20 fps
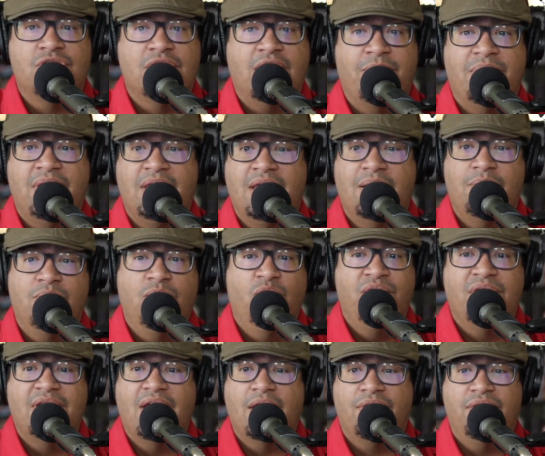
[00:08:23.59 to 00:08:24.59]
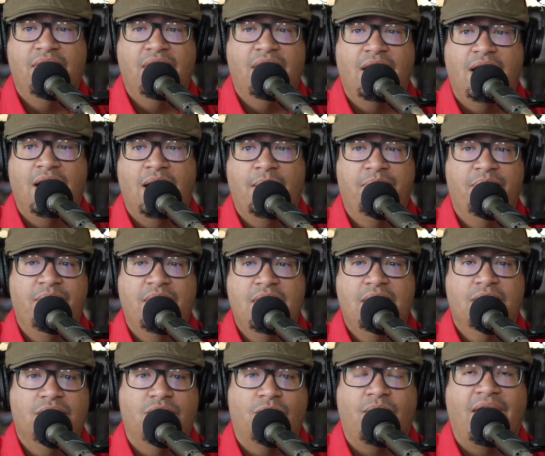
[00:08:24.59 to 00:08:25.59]
and I begin moving that thing up
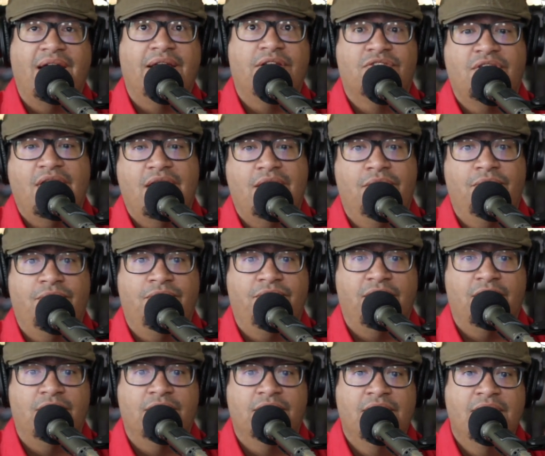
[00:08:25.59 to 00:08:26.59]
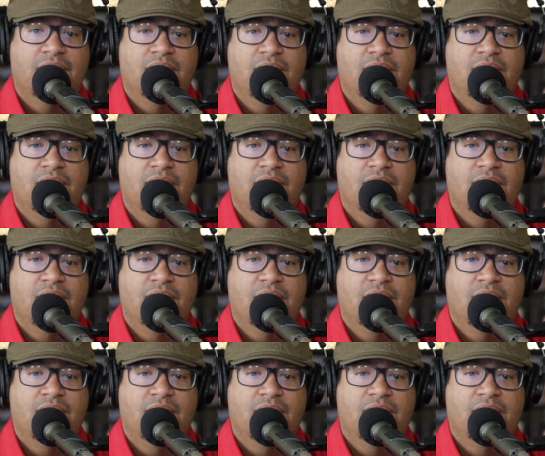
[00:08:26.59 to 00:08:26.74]
the right side of the field.